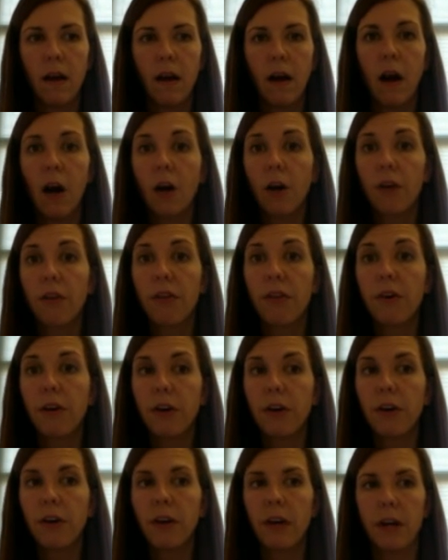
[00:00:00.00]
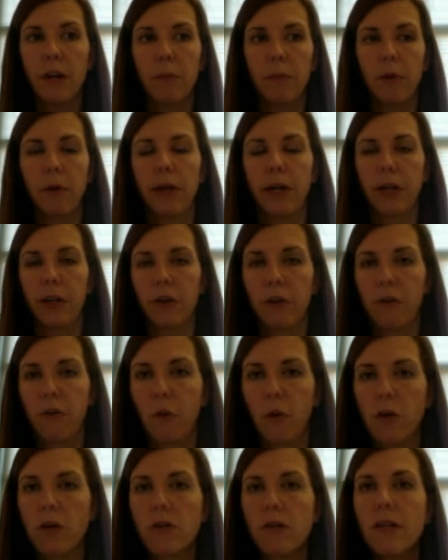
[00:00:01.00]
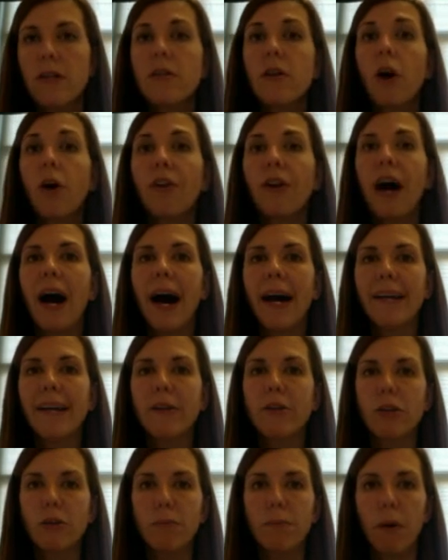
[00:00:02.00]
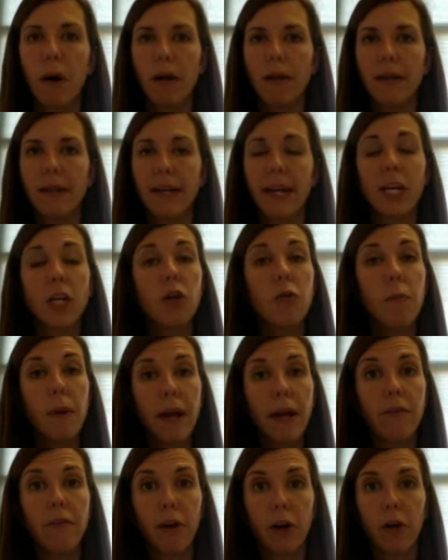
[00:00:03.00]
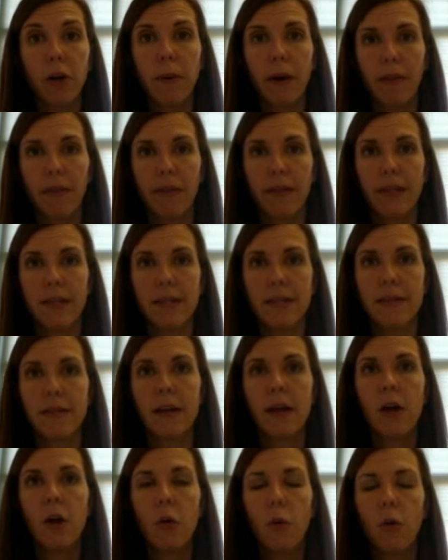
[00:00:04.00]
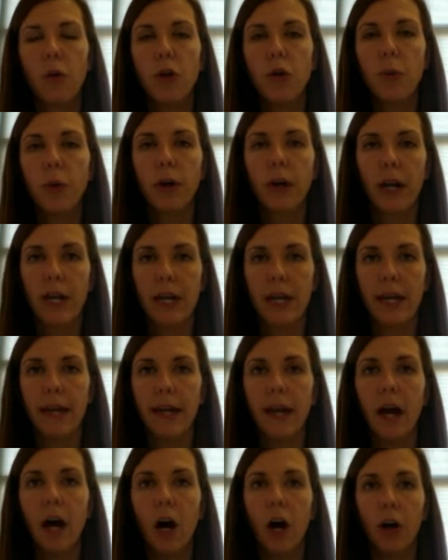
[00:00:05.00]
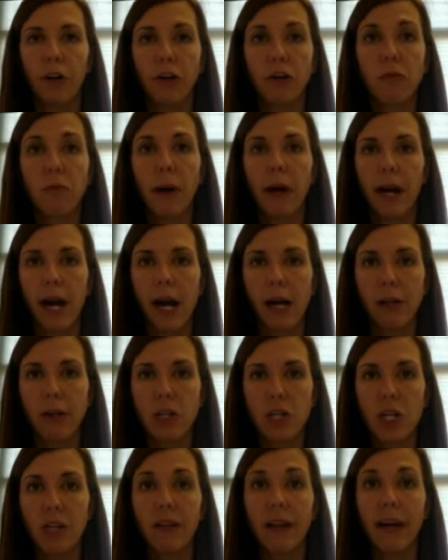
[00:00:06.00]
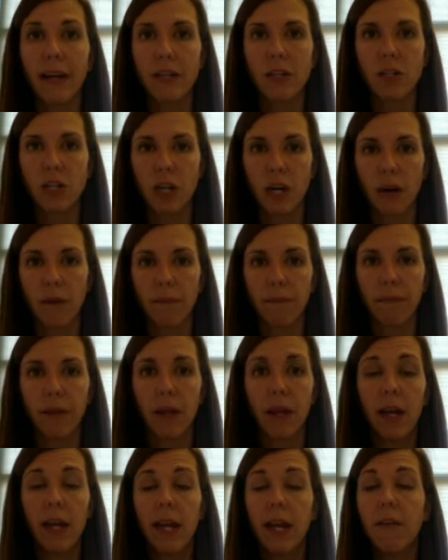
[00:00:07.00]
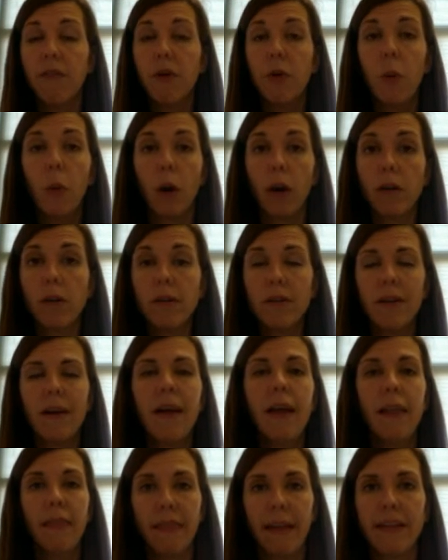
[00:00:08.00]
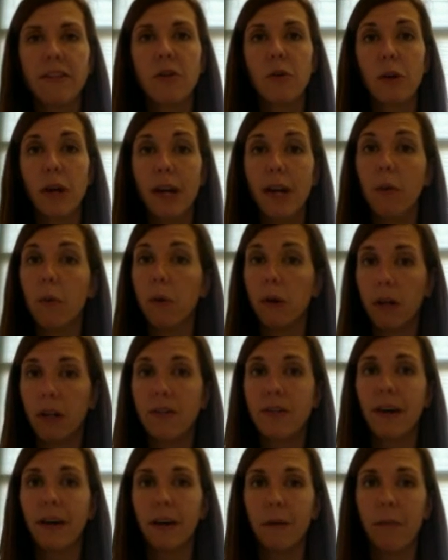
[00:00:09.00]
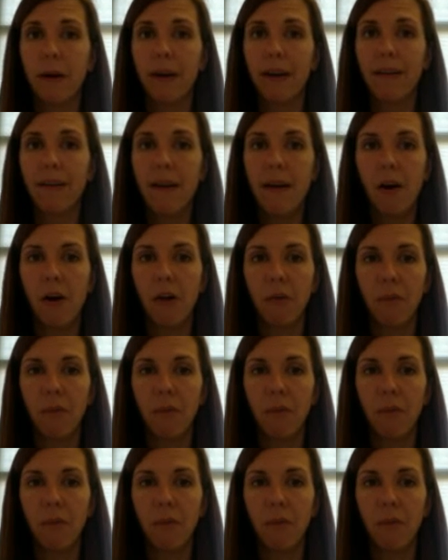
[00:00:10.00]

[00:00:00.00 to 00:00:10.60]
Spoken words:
Our third intermolecular force is called hydrogen bonding, and you may have heard about this when you were in honors biology last year. If you weren't, that's okay. We're going to talk about it now.